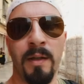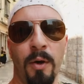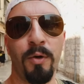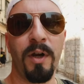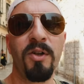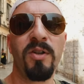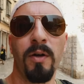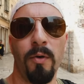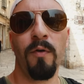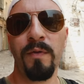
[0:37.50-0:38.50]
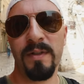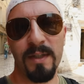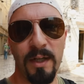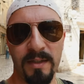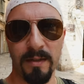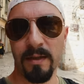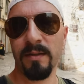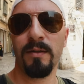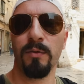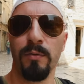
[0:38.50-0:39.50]
Now, Croatia offers
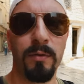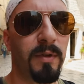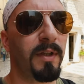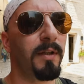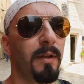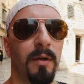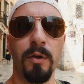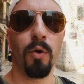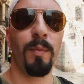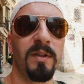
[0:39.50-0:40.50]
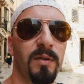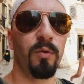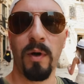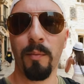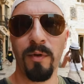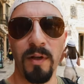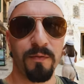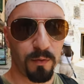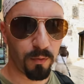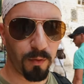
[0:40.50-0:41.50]
residence to digital nomads who come
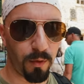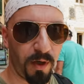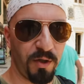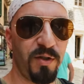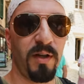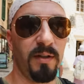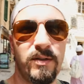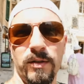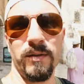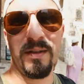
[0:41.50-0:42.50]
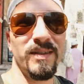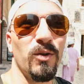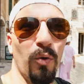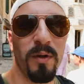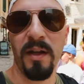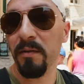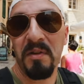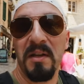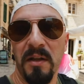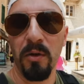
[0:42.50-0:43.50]
live to Croatia. It's called a
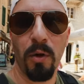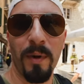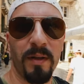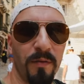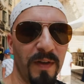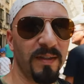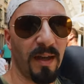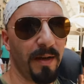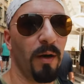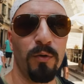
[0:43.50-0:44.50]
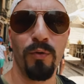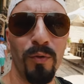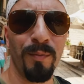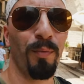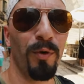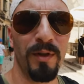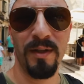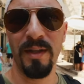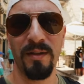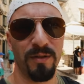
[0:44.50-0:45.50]
digital nomad visa. Now, two
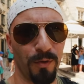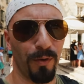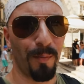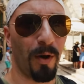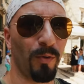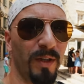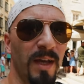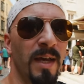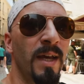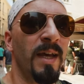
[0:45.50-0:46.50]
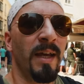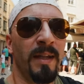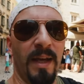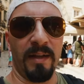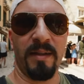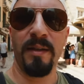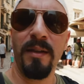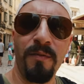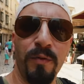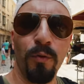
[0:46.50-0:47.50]
important things to know about that.
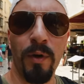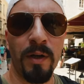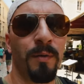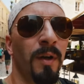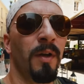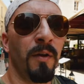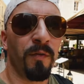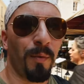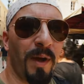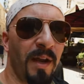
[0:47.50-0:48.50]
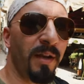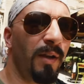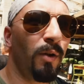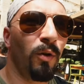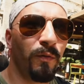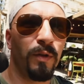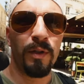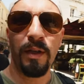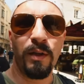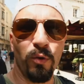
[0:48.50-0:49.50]
If you are from any of the
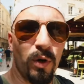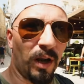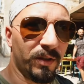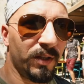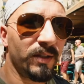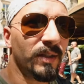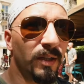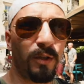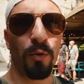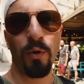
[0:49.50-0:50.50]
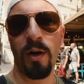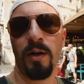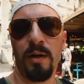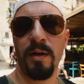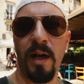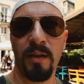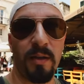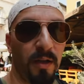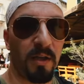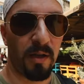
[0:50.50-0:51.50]
EU countries, you are not
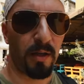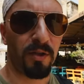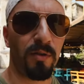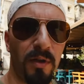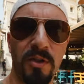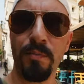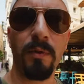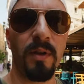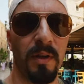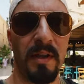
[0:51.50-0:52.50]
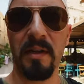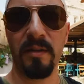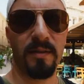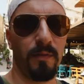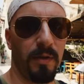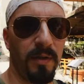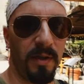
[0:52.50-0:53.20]
eligible. I think that's the word.